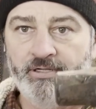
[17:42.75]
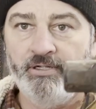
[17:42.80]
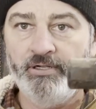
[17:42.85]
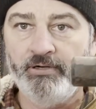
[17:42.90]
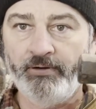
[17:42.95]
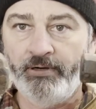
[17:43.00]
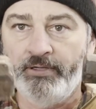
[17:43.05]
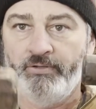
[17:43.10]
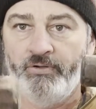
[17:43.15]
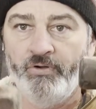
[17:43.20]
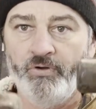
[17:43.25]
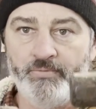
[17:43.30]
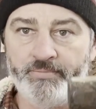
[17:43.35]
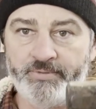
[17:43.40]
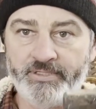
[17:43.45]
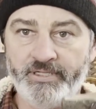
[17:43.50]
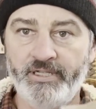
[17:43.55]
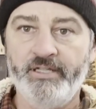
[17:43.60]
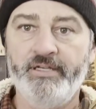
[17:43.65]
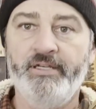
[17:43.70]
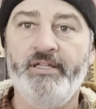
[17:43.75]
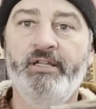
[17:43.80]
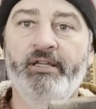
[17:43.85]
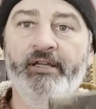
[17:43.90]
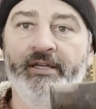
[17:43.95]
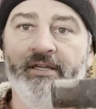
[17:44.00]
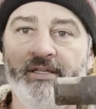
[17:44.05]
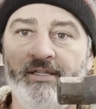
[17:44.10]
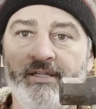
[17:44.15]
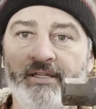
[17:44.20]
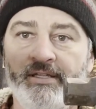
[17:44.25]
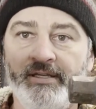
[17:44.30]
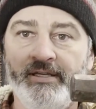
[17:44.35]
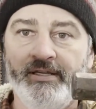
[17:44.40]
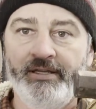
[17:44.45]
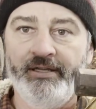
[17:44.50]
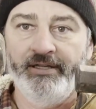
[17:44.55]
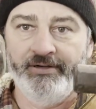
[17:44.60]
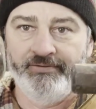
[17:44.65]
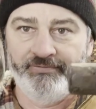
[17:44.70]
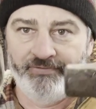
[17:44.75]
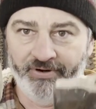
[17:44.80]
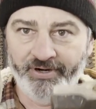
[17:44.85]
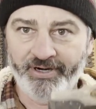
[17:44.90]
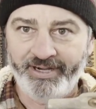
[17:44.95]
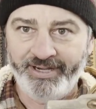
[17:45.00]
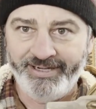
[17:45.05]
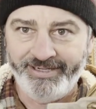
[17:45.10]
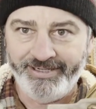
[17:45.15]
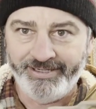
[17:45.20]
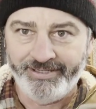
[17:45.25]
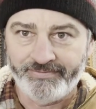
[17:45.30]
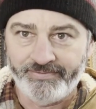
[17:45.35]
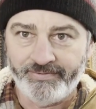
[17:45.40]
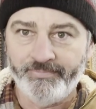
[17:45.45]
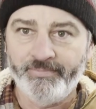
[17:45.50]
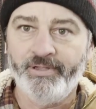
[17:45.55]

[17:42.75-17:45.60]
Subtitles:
around the Homestead, get a variety of them.